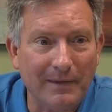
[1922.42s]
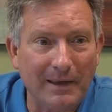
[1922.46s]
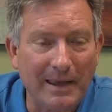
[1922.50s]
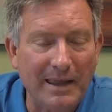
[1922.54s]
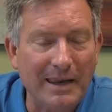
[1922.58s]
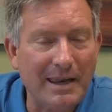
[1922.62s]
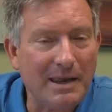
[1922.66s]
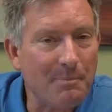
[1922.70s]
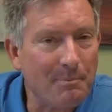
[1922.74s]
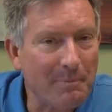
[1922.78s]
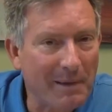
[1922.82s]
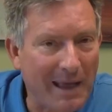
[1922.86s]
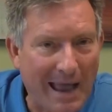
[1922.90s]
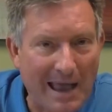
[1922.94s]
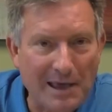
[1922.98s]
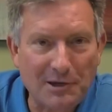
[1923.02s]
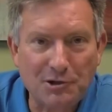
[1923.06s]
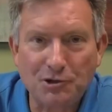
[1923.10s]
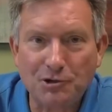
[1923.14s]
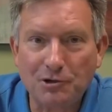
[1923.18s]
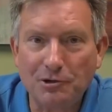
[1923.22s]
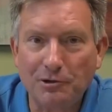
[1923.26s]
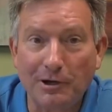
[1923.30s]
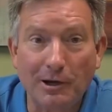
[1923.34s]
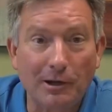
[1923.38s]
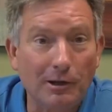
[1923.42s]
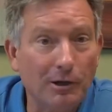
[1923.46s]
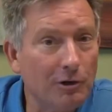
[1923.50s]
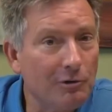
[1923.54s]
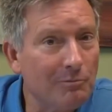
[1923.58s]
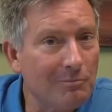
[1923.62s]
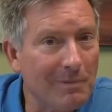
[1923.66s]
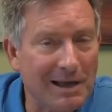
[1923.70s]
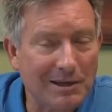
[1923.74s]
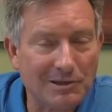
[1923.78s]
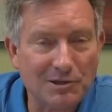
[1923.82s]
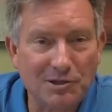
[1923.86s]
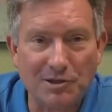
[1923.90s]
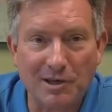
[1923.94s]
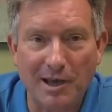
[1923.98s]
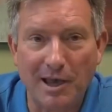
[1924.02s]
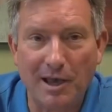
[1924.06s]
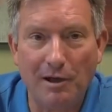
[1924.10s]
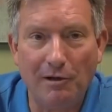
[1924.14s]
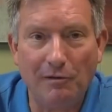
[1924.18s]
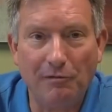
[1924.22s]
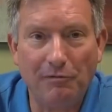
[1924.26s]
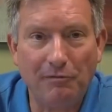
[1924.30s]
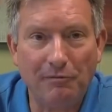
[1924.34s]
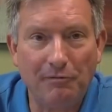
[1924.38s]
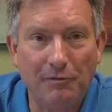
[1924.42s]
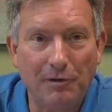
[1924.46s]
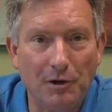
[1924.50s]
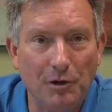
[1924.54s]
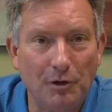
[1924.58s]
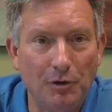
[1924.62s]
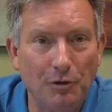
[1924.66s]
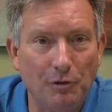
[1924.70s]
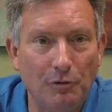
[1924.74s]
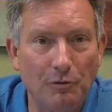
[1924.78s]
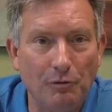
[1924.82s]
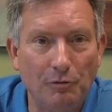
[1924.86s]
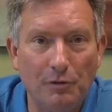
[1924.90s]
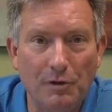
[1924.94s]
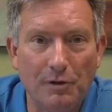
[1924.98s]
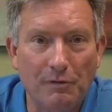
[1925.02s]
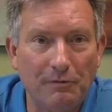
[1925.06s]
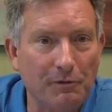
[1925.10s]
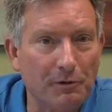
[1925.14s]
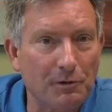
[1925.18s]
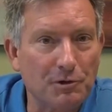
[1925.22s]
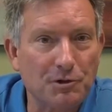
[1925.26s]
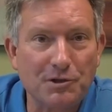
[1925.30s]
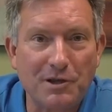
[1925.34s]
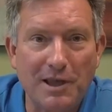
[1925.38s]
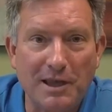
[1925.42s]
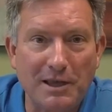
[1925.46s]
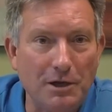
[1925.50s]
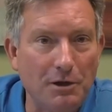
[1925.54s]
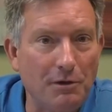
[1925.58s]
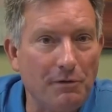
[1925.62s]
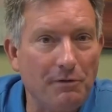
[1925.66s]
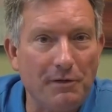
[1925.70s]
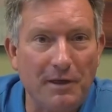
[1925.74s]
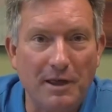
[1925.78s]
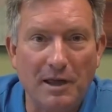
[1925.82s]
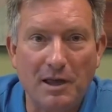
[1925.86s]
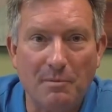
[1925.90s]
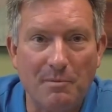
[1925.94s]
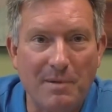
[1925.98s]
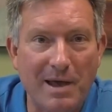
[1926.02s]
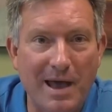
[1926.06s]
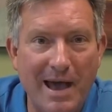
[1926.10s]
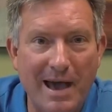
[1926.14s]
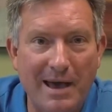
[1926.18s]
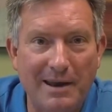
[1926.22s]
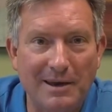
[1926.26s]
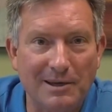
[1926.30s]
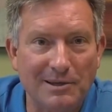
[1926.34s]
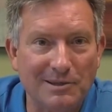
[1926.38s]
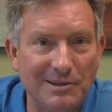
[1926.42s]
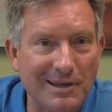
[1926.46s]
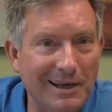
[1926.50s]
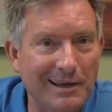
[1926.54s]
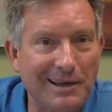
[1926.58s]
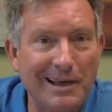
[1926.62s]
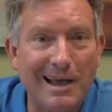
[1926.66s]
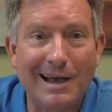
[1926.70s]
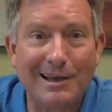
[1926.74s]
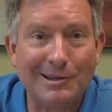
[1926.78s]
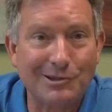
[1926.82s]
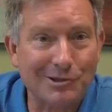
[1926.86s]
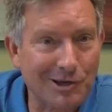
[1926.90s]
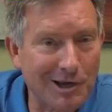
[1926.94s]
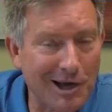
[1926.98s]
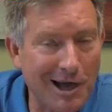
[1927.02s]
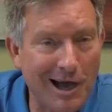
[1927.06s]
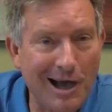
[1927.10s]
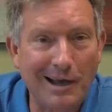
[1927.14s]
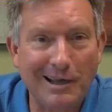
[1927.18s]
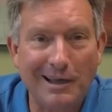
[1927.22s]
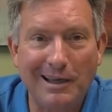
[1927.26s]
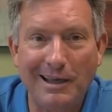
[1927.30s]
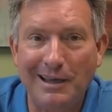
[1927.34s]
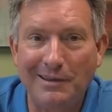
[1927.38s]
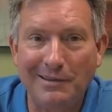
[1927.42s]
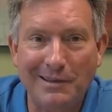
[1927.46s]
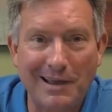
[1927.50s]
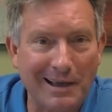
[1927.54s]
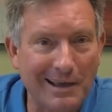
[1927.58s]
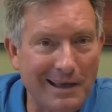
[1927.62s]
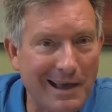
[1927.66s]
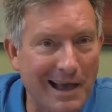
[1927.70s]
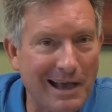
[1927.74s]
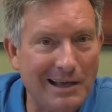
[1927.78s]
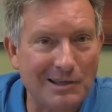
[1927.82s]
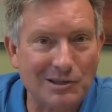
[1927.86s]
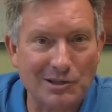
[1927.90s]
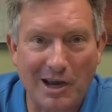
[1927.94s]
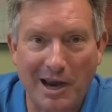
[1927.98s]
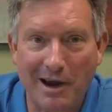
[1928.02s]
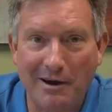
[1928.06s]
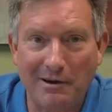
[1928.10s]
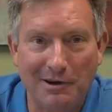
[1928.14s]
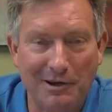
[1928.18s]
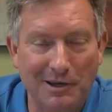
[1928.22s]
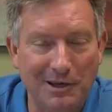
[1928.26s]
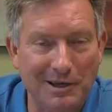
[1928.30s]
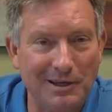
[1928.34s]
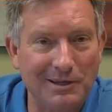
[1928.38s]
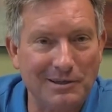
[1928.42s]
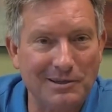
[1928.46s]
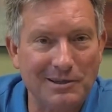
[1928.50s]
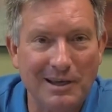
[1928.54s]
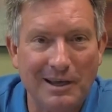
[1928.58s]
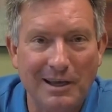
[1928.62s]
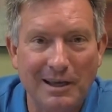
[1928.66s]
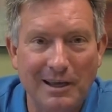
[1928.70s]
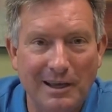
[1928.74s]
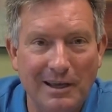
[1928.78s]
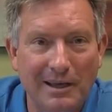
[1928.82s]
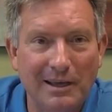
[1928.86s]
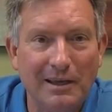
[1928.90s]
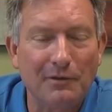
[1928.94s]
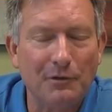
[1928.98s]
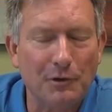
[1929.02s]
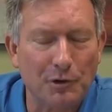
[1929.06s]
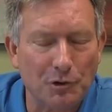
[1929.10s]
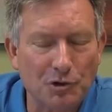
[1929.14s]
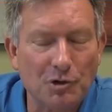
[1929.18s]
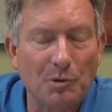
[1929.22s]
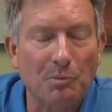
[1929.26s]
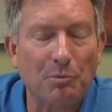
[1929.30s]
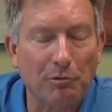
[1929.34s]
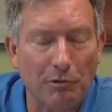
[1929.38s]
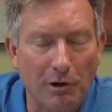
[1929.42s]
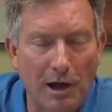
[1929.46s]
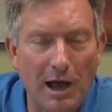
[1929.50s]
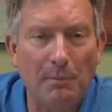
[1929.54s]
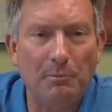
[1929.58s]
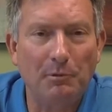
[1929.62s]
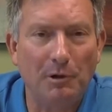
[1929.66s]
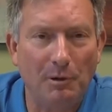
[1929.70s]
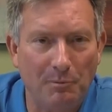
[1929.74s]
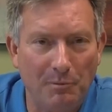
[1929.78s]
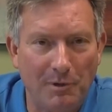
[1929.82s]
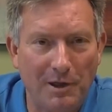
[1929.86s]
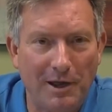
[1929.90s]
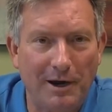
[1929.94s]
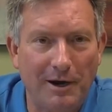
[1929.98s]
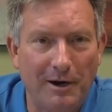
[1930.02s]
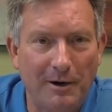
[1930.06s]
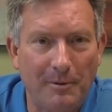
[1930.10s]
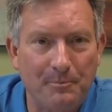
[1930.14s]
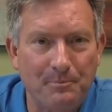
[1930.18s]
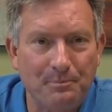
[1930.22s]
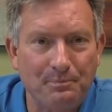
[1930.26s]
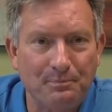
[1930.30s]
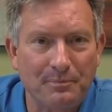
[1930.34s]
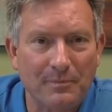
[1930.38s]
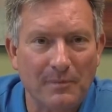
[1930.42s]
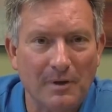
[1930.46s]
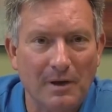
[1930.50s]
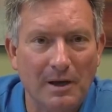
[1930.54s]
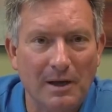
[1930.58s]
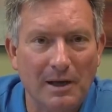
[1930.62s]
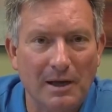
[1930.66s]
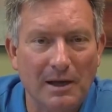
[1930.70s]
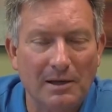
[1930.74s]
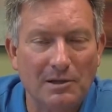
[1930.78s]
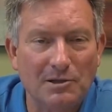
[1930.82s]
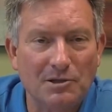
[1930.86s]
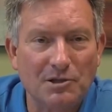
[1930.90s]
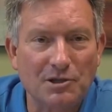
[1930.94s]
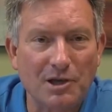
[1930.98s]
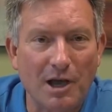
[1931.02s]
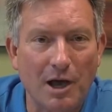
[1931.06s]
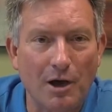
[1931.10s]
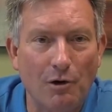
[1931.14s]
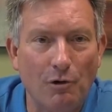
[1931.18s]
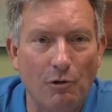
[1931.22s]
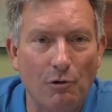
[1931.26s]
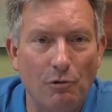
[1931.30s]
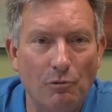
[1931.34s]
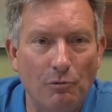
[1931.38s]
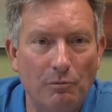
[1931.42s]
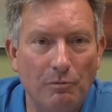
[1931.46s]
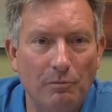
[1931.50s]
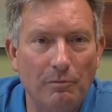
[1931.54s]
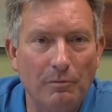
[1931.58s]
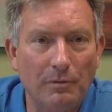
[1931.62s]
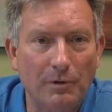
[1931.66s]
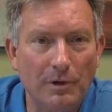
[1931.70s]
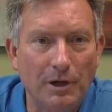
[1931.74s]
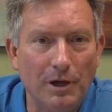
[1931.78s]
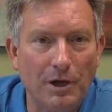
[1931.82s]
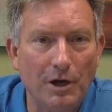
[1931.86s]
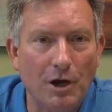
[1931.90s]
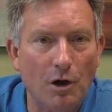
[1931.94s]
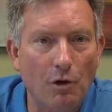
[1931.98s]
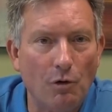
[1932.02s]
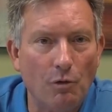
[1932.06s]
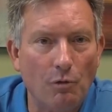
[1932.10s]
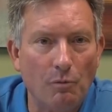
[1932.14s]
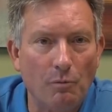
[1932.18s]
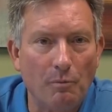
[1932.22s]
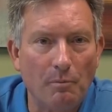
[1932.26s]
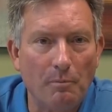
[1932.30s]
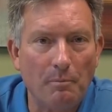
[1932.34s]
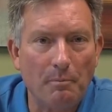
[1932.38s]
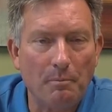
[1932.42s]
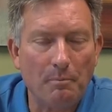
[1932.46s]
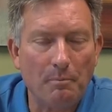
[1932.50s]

any pastor, including myself, who the first thing you think about is that guy's cocky and that guy's arrogant. There's a problem there. So, you know,